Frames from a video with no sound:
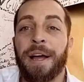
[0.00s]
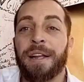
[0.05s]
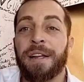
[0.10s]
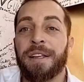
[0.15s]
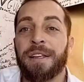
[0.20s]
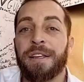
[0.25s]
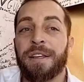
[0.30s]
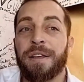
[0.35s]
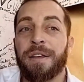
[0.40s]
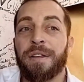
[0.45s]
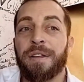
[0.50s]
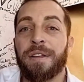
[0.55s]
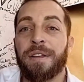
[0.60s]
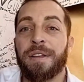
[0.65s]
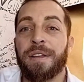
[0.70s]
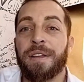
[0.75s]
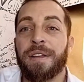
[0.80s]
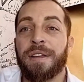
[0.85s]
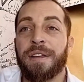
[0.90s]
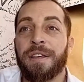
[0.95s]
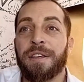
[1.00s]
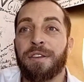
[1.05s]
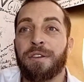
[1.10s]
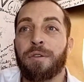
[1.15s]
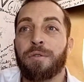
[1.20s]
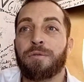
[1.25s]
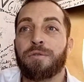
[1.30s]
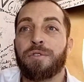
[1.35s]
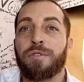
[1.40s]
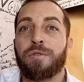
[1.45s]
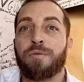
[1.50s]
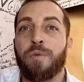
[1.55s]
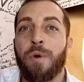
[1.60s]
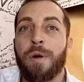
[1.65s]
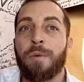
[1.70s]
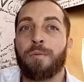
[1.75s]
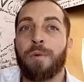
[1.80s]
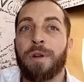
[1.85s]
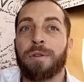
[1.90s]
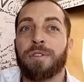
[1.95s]
but you
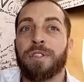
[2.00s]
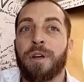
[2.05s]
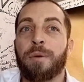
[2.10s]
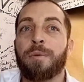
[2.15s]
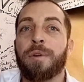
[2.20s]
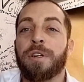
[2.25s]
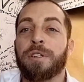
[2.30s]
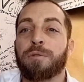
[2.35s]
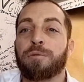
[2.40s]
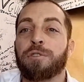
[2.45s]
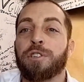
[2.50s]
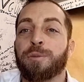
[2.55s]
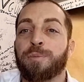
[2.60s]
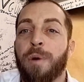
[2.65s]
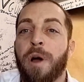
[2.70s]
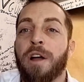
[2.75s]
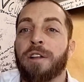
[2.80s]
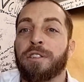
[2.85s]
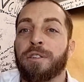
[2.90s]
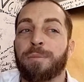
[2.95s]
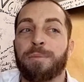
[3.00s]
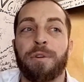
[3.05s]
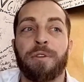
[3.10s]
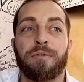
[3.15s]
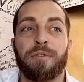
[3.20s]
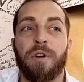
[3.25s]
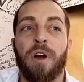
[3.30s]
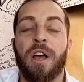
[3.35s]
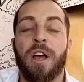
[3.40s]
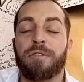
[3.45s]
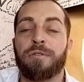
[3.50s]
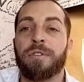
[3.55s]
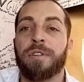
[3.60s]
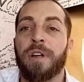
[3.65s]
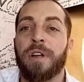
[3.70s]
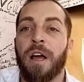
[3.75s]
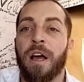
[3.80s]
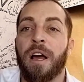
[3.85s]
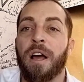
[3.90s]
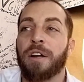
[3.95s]
when when someone is responsible for
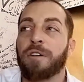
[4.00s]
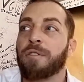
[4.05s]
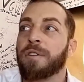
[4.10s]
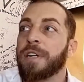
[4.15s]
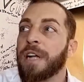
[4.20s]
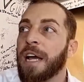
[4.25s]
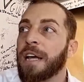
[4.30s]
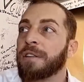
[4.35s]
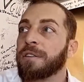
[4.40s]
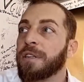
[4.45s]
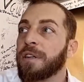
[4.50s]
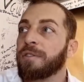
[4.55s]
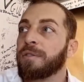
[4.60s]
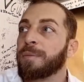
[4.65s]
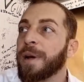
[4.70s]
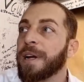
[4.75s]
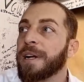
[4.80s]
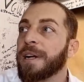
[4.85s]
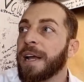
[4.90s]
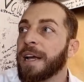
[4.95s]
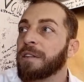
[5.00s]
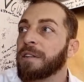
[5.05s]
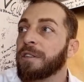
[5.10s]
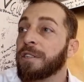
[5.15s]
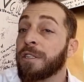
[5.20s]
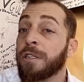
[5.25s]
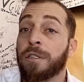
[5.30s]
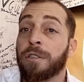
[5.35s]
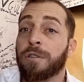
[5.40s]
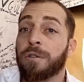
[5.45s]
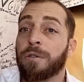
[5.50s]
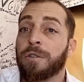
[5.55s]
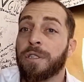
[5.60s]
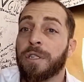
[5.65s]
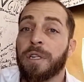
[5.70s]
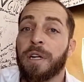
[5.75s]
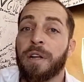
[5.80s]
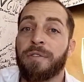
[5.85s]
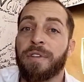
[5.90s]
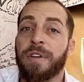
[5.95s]
100 100 deaths, even by negligence
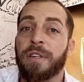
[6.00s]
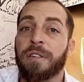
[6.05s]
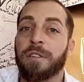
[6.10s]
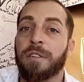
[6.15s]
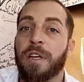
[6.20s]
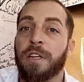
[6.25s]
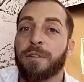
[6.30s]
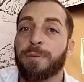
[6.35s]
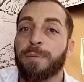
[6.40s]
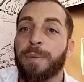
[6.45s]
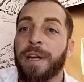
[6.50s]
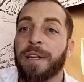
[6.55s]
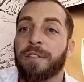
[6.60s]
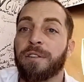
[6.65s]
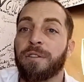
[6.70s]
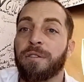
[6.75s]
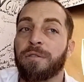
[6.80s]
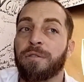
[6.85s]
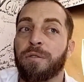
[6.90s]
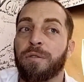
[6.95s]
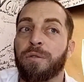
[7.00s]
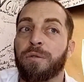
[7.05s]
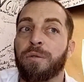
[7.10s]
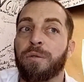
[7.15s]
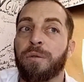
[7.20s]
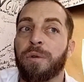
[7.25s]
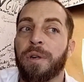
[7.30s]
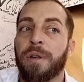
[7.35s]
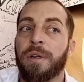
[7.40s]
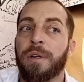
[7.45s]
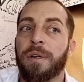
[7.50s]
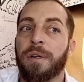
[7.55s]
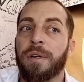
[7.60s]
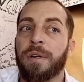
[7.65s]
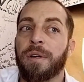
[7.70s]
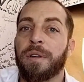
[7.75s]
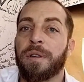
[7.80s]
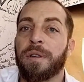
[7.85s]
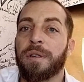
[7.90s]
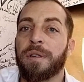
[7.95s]
or a significant suspect, you, you
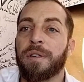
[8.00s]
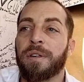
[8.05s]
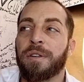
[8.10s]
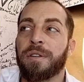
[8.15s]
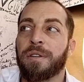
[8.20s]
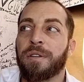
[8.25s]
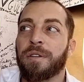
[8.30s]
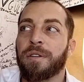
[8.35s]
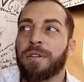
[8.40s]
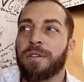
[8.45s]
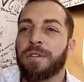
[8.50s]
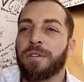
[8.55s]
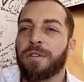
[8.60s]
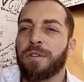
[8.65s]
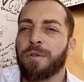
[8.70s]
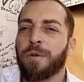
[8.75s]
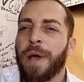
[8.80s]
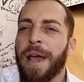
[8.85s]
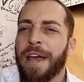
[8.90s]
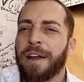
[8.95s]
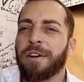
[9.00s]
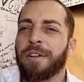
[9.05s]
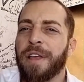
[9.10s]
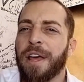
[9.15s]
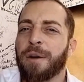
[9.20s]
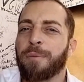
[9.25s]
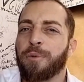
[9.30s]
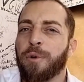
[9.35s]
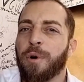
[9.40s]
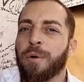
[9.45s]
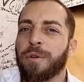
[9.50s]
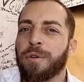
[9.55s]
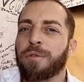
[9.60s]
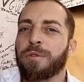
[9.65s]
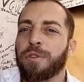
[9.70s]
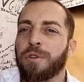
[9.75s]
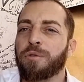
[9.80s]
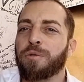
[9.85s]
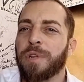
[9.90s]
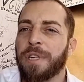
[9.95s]
you handle that
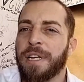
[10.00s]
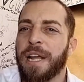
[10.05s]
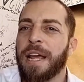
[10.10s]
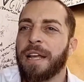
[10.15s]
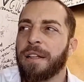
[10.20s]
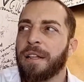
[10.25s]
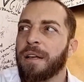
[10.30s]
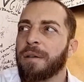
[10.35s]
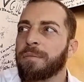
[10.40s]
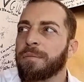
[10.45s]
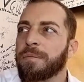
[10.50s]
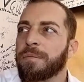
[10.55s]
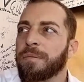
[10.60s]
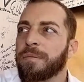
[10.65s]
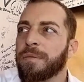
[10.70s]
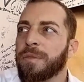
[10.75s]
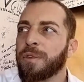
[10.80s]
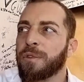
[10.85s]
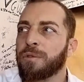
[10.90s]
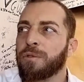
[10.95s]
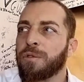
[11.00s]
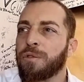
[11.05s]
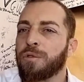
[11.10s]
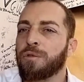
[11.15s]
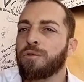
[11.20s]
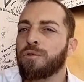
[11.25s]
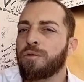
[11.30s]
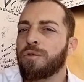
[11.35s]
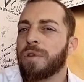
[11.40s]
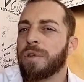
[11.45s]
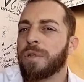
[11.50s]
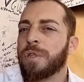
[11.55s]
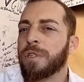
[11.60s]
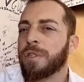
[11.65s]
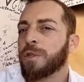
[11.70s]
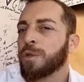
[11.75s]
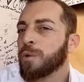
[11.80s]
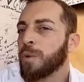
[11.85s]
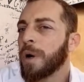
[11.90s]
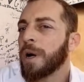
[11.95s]
approach. You you detain them. You you
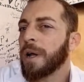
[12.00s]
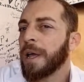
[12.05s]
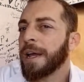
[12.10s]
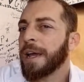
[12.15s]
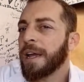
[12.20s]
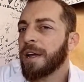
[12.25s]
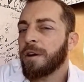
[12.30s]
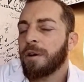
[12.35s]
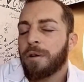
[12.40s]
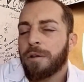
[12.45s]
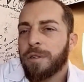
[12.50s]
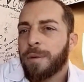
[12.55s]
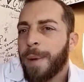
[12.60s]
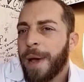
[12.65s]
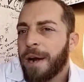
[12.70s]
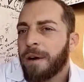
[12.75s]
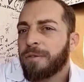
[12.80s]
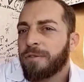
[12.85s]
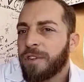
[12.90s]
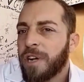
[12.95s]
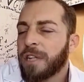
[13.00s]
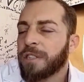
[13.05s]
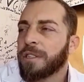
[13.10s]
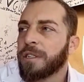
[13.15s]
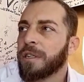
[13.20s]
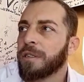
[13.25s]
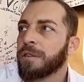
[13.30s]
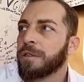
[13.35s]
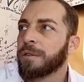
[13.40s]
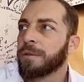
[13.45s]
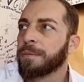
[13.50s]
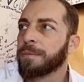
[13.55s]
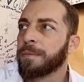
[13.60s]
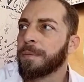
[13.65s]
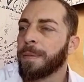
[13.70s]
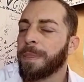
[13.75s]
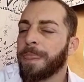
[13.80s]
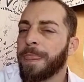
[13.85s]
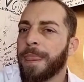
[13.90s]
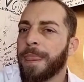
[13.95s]
this is where like you know as a matter of justice,